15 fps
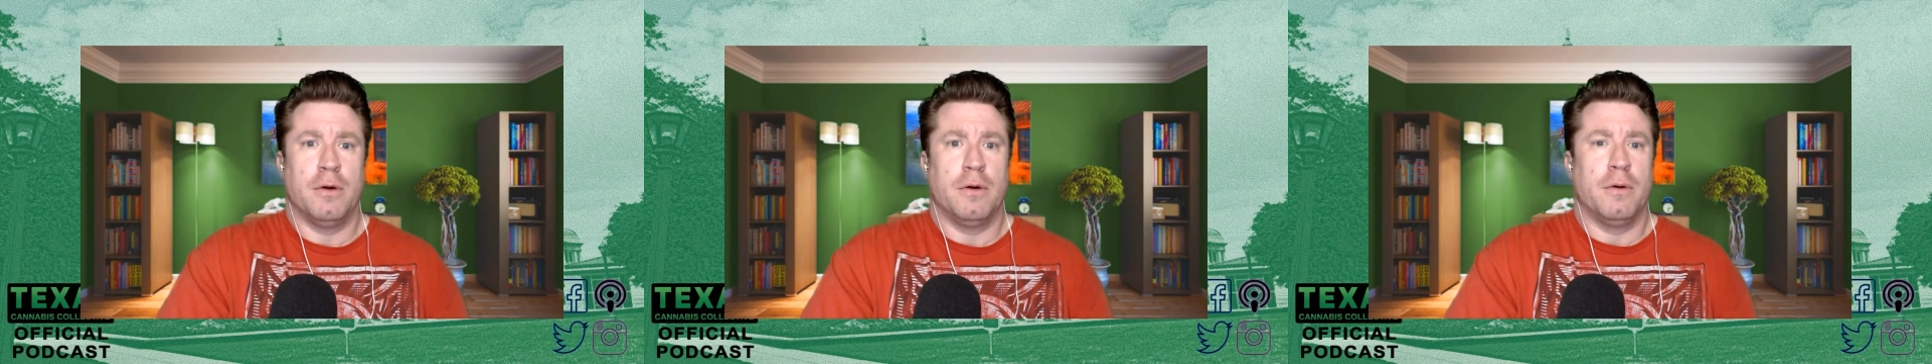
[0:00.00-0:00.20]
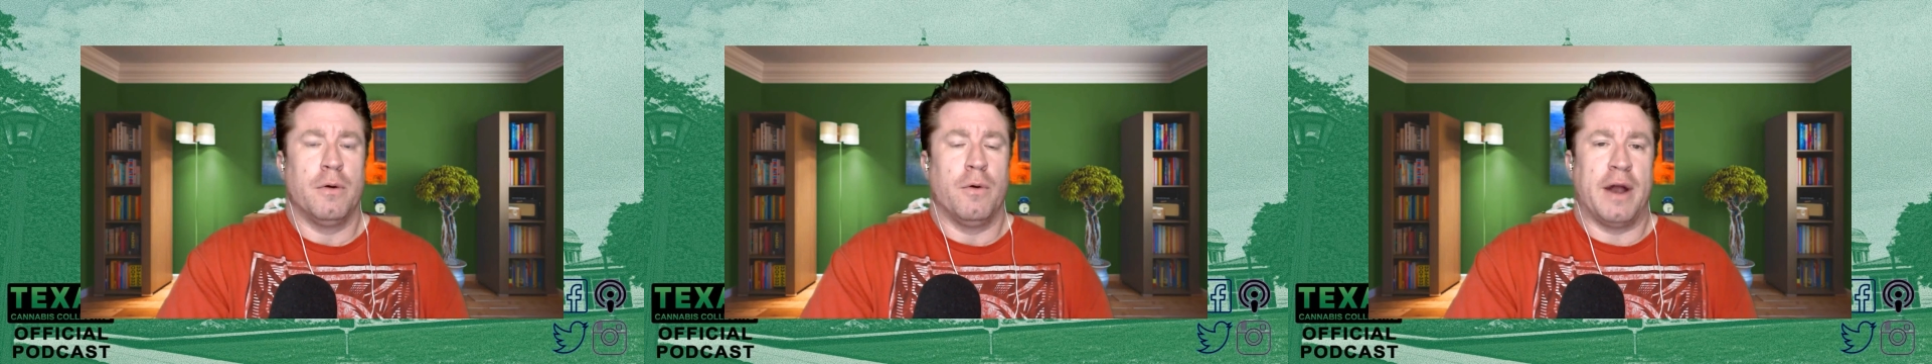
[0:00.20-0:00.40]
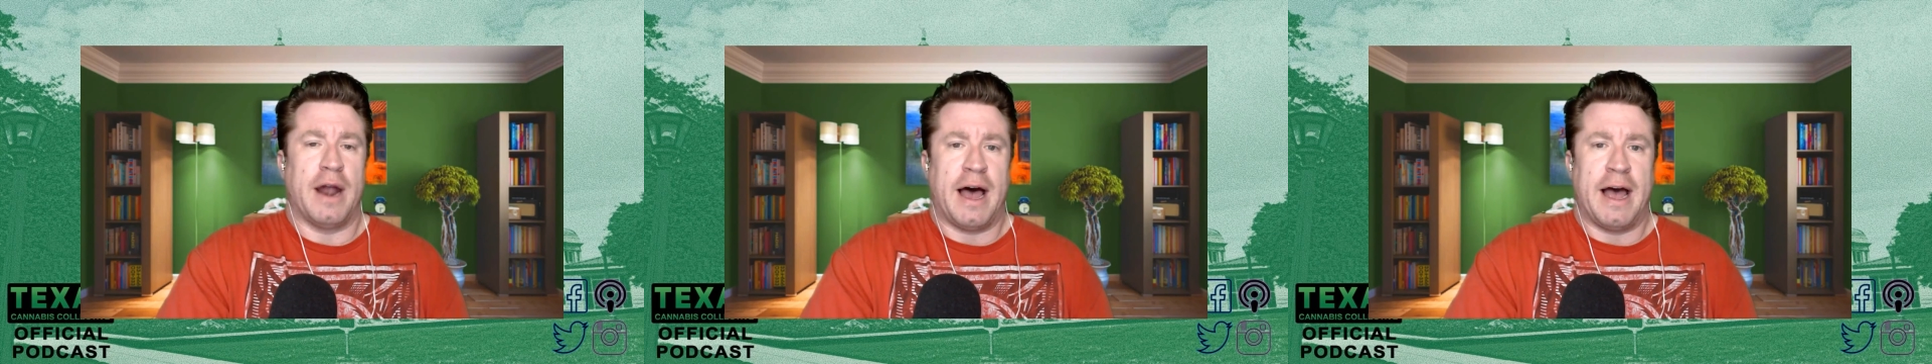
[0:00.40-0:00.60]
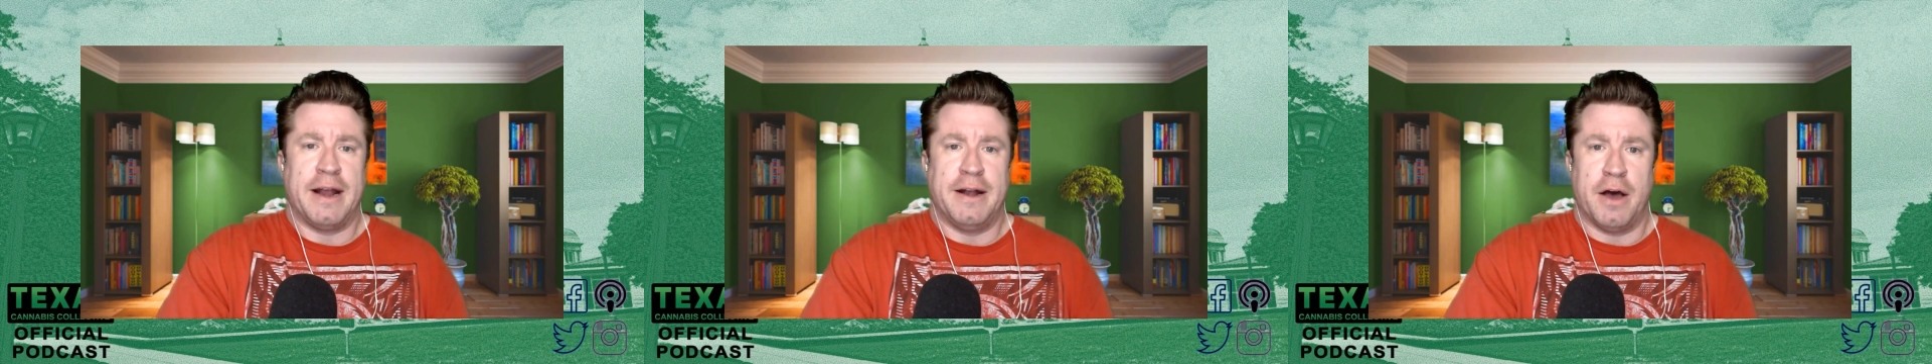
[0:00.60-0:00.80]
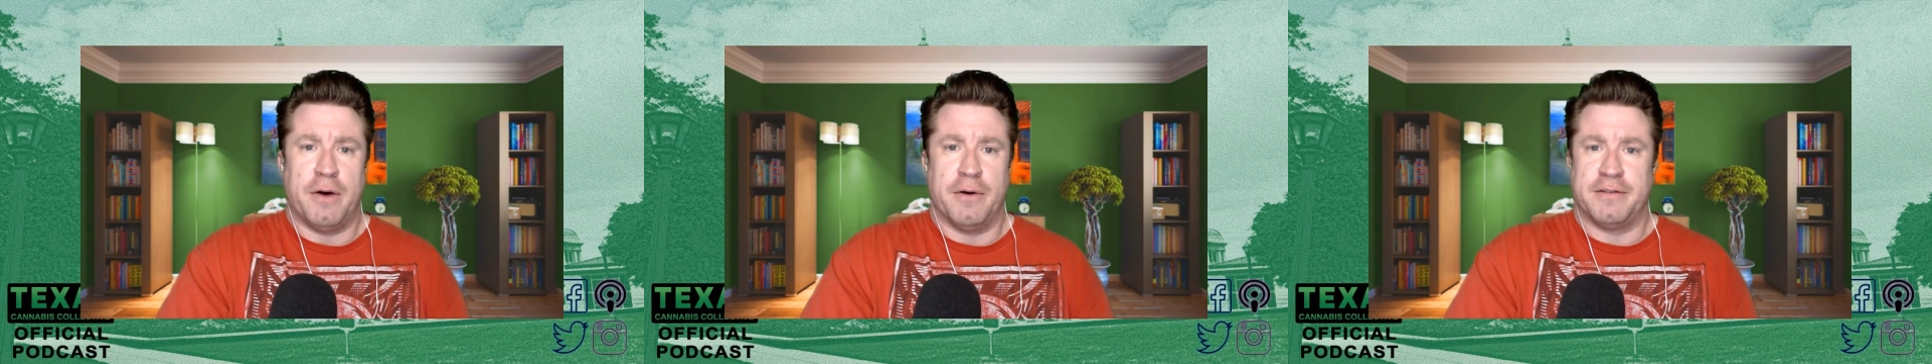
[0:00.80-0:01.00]
What I
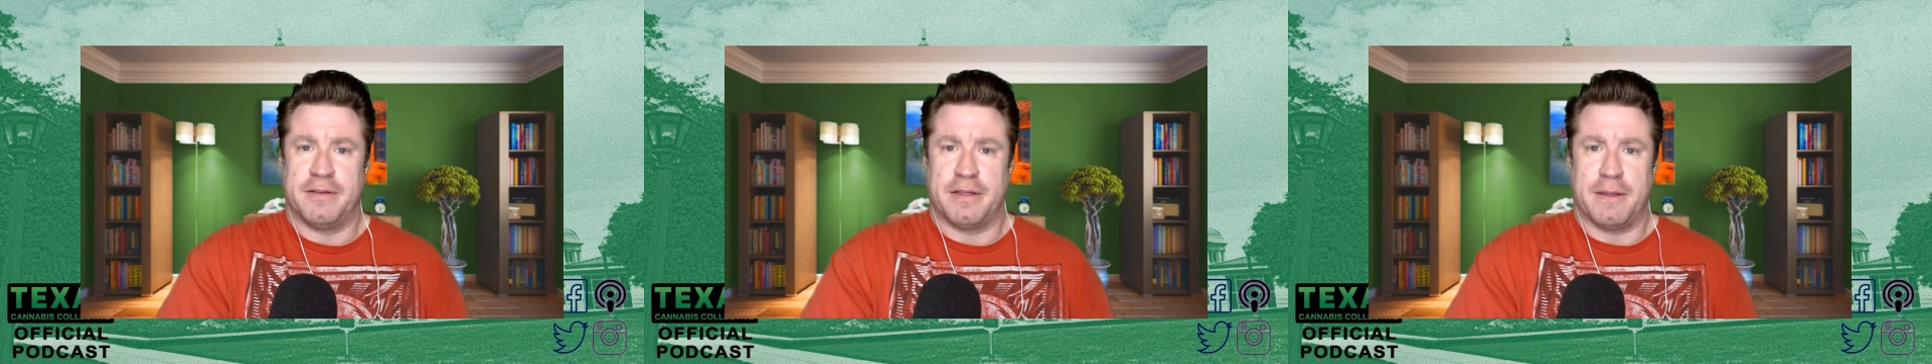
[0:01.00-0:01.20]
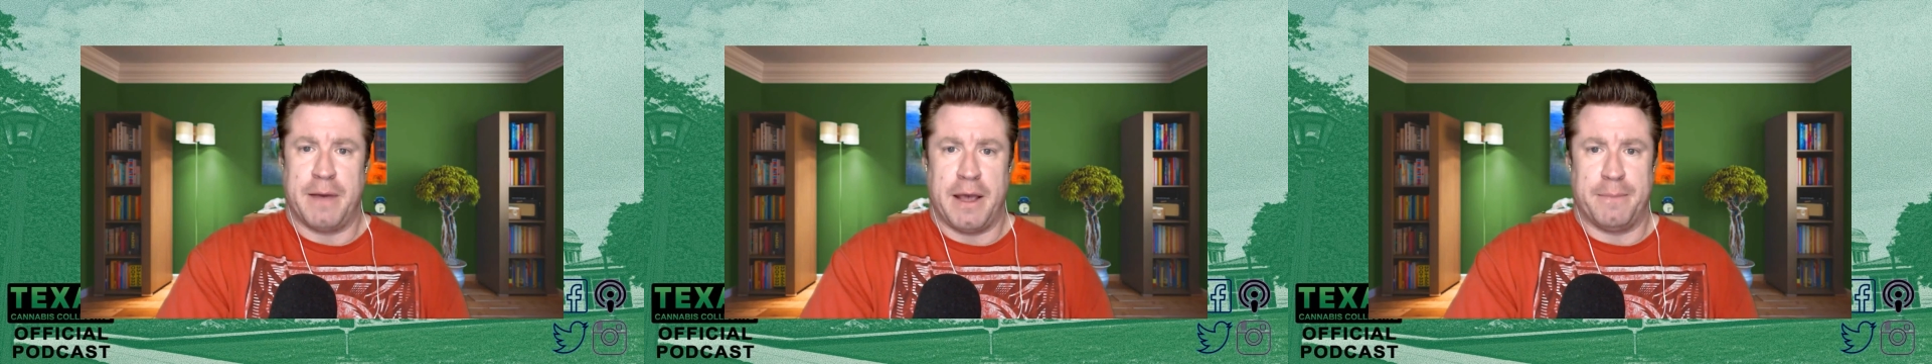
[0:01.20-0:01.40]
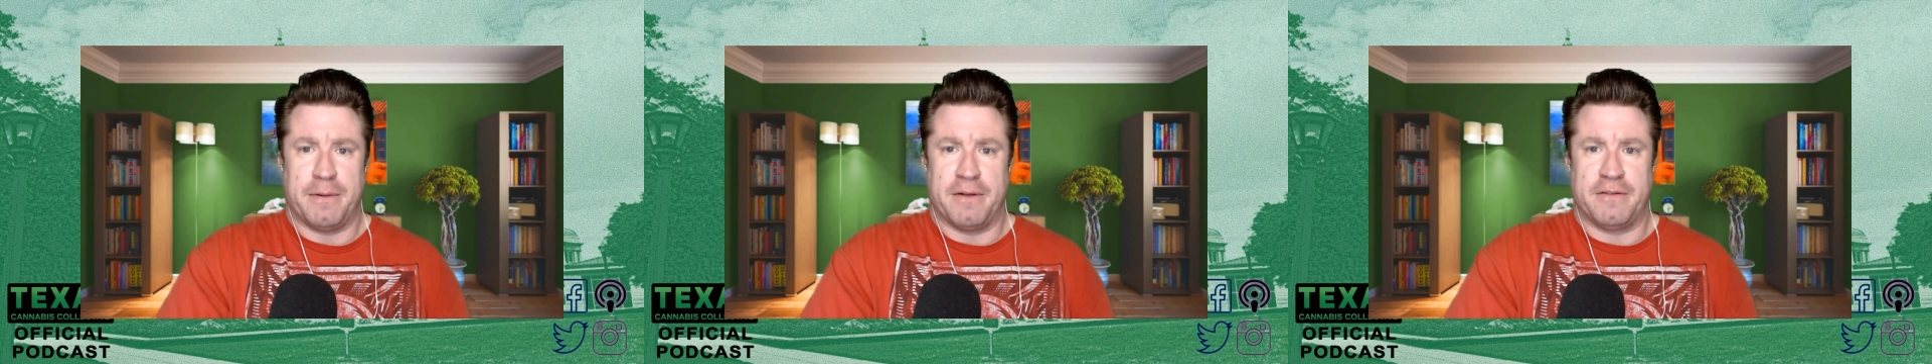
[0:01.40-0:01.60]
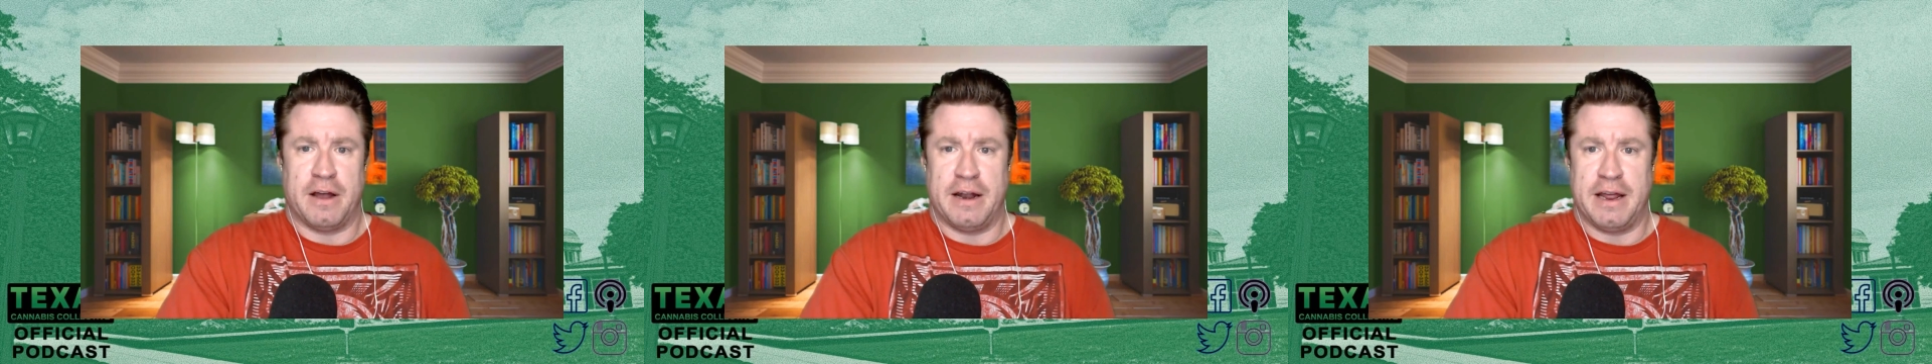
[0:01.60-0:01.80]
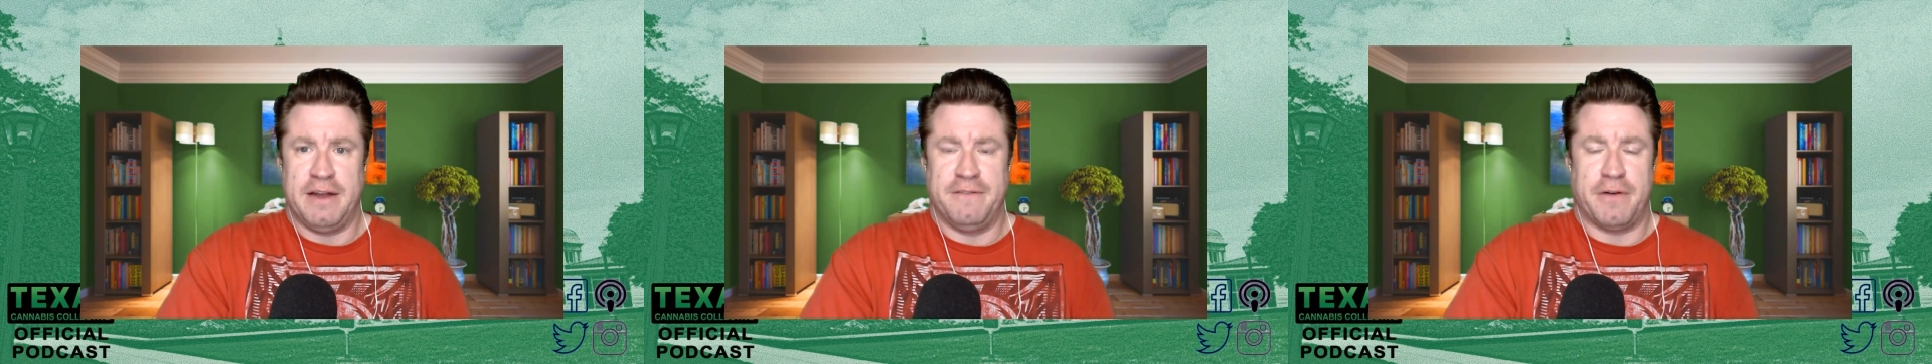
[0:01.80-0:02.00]
know is that the people of
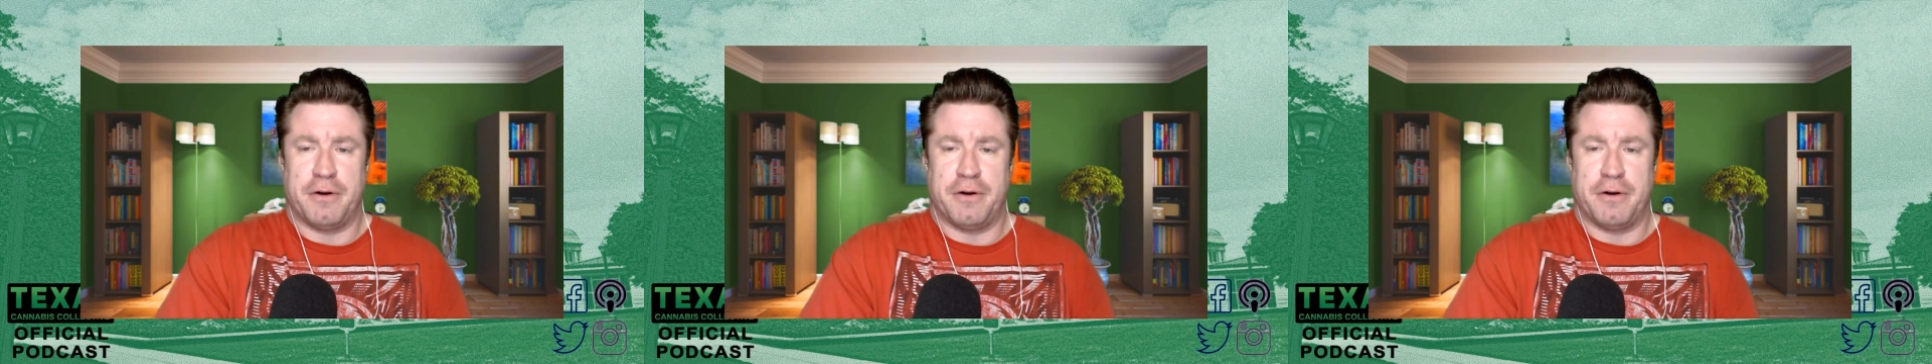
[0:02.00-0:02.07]
Killeen